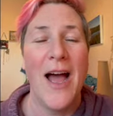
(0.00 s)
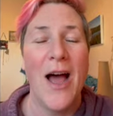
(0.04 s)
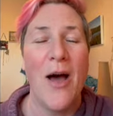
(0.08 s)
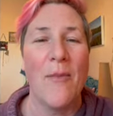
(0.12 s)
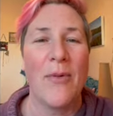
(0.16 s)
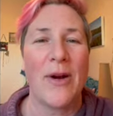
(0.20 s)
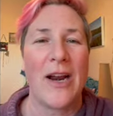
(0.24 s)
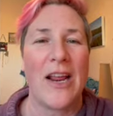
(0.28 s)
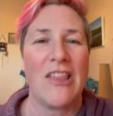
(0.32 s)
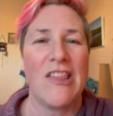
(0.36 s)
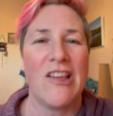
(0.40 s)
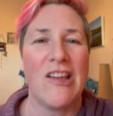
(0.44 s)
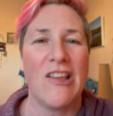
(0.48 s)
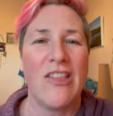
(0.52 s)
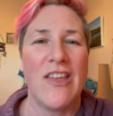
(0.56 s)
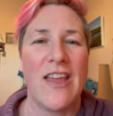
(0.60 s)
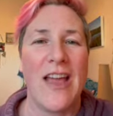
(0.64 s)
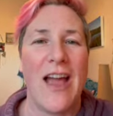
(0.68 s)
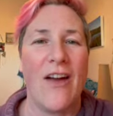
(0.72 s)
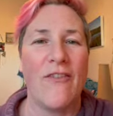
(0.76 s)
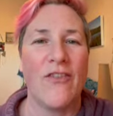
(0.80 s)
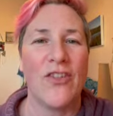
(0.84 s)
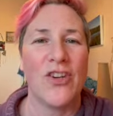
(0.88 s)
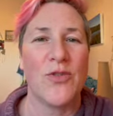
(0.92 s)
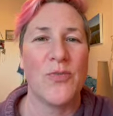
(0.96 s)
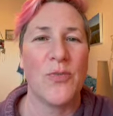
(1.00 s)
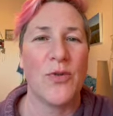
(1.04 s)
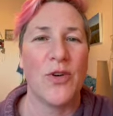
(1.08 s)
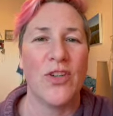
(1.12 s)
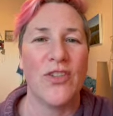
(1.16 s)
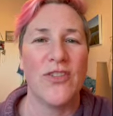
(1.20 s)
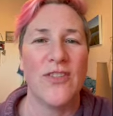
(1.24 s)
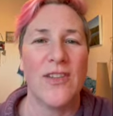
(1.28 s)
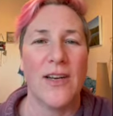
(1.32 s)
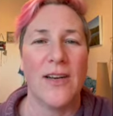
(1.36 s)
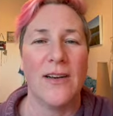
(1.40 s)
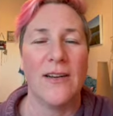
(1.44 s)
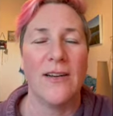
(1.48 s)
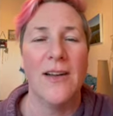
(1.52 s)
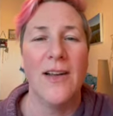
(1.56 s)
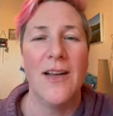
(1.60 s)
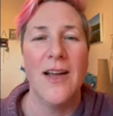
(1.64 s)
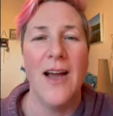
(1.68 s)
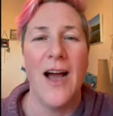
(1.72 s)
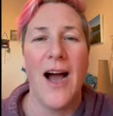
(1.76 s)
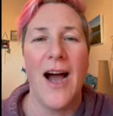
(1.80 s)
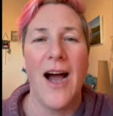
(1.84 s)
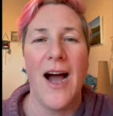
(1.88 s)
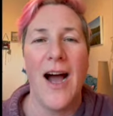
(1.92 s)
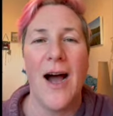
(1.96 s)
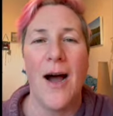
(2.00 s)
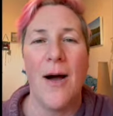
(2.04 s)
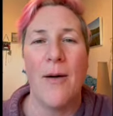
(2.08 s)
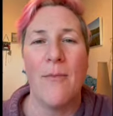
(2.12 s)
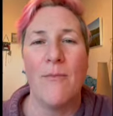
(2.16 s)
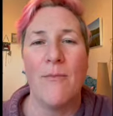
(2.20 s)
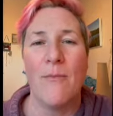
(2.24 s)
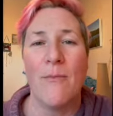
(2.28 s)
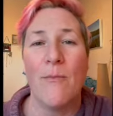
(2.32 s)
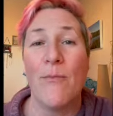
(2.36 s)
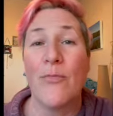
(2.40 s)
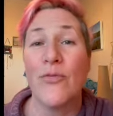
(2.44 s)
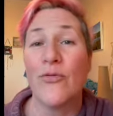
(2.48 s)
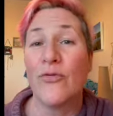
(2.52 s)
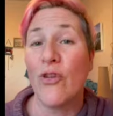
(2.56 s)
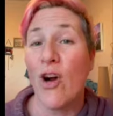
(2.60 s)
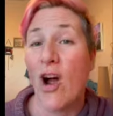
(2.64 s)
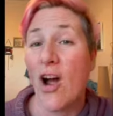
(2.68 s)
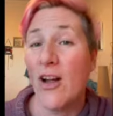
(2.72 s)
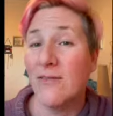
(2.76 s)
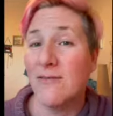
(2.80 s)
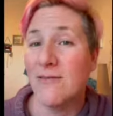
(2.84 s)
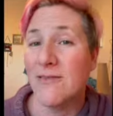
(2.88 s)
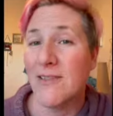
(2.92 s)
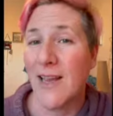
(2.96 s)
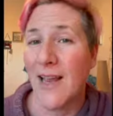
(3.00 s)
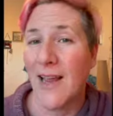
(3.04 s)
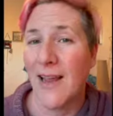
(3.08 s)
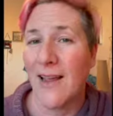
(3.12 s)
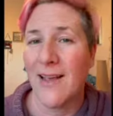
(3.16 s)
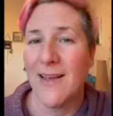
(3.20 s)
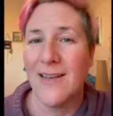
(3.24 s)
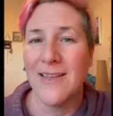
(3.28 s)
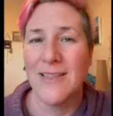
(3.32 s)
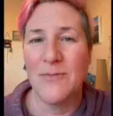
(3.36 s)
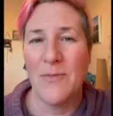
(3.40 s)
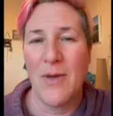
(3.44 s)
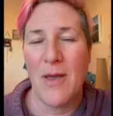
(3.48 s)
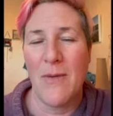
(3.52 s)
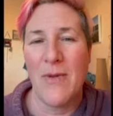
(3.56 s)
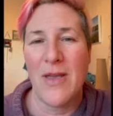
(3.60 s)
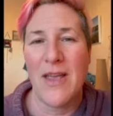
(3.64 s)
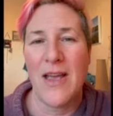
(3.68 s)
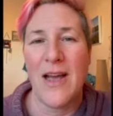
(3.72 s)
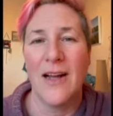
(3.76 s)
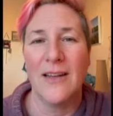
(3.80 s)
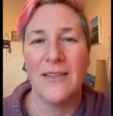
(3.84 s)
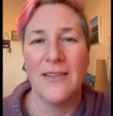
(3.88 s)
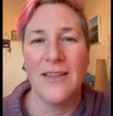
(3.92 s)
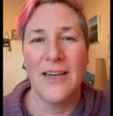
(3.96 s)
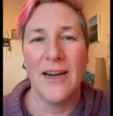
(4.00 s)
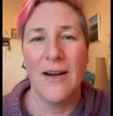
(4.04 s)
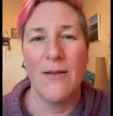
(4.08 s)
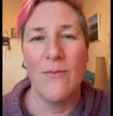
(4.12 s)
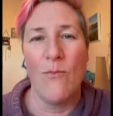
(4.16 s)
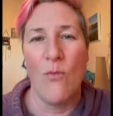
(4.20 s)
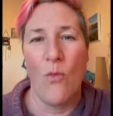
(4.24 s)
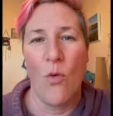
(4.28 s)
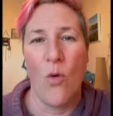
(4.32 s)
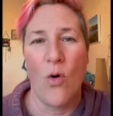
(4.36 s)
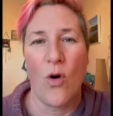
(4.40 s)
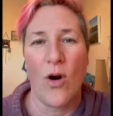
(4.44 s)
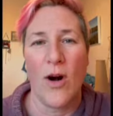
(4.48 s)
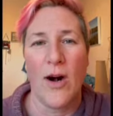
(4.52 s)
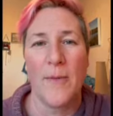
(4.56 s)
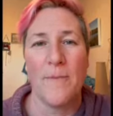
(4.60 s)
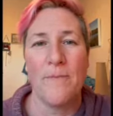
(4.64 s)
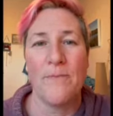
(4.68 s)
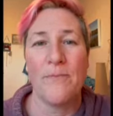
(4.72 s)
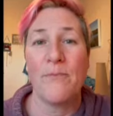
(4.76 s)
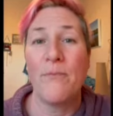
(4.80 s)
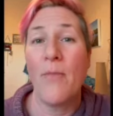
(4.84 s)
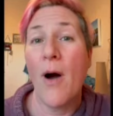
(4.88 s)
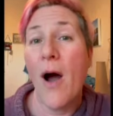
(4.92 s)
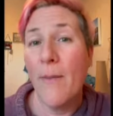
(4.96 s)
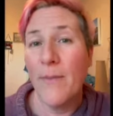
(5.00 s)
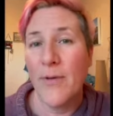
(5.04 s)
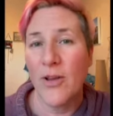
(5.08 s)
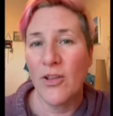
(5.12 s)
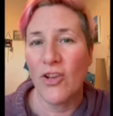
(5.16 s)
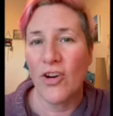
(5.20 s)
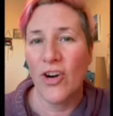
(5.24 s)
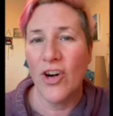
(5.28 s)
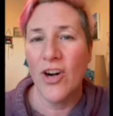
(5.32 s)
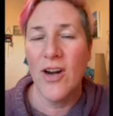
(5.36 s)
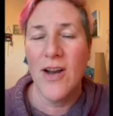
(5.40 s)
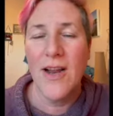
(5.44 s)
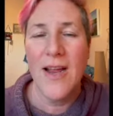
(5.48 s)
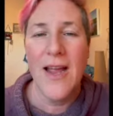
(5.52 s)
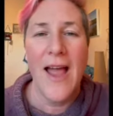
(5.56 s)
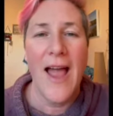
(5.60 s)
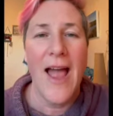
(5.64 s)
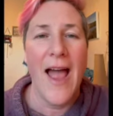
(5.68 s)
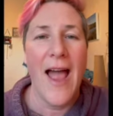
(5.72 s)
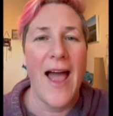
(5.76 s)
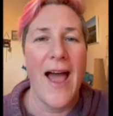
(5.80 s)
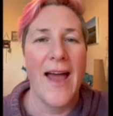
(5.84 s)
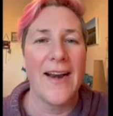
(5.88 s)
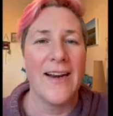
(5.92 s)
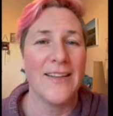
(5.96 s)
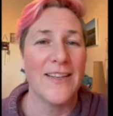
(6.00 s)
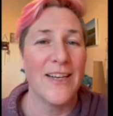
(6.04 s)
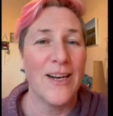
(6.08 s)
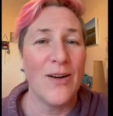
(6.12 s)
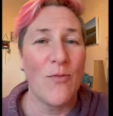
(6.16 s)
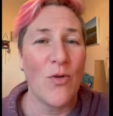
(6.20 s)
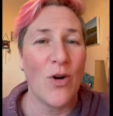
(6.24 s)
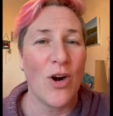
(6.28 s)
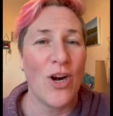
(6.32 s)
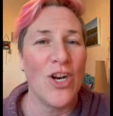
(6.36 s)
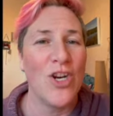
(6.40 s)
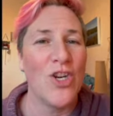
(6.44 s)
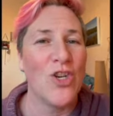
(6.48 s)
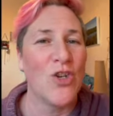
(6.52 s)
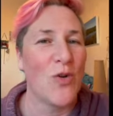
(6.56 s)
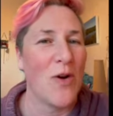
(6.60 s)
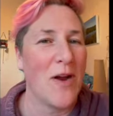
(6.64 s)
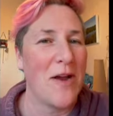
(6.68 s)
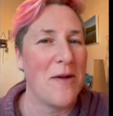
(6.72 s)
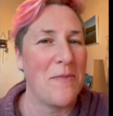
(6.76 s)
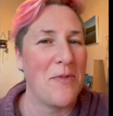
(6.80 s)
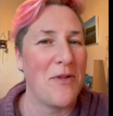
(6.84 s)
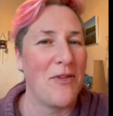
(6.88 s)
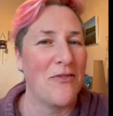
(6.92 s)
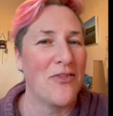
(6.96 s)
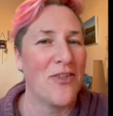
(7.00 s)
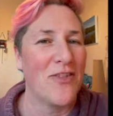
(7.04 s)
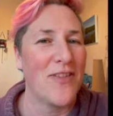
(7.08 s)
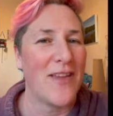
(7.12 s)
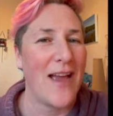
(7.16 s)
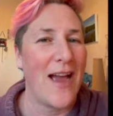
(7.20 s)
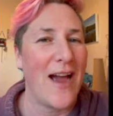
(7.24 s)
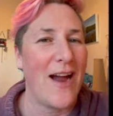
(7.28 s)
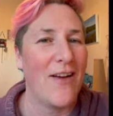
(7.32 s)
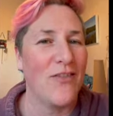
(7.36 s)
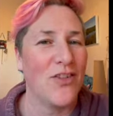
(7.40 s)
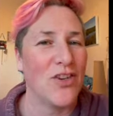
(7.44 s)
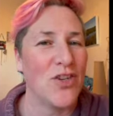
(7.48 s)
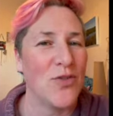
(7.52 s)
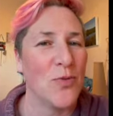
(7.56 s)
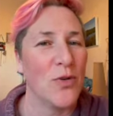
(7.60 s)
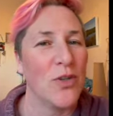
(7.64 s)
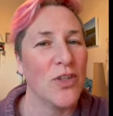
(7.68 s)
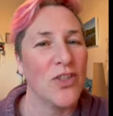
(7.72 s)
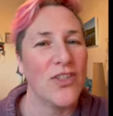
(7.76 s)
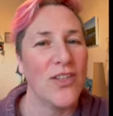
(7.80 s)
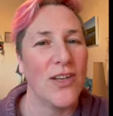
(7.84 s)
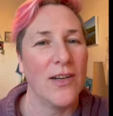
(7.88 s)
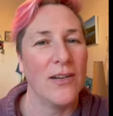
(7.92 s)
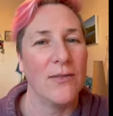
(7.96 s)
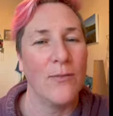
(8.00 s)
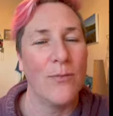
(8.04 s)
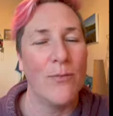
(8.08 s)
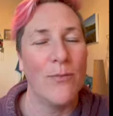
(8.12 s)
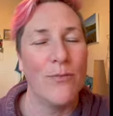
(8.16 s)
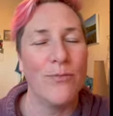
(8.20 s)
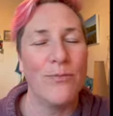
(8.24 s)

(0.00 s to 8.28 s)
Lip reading: But I think the average person, bronzing is maybe a little more popular and a little more enjoyable for the average person.